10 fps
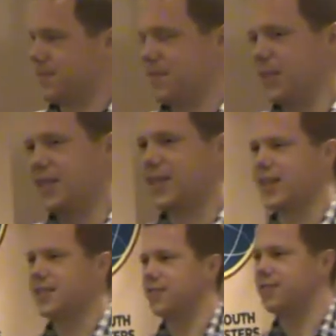Bill
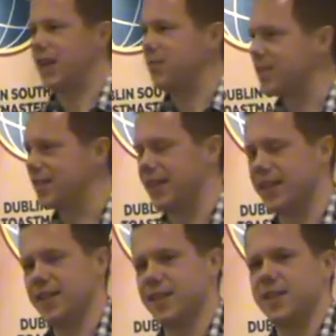Clinton famously
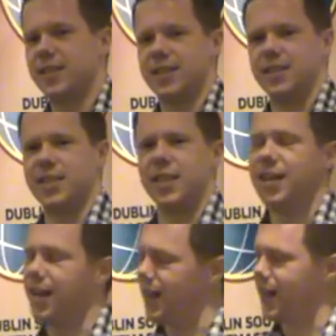did
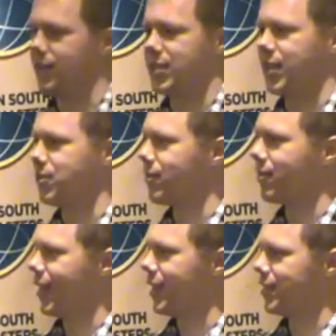not have sexual
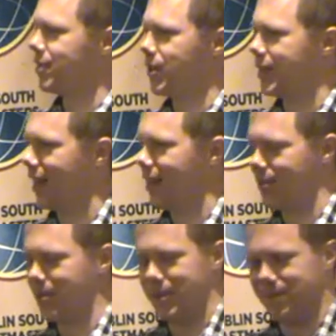relations with a
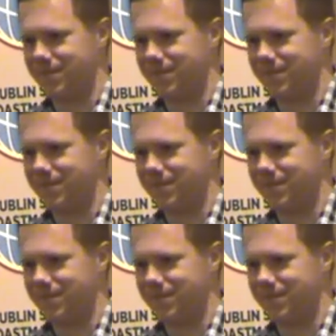woman.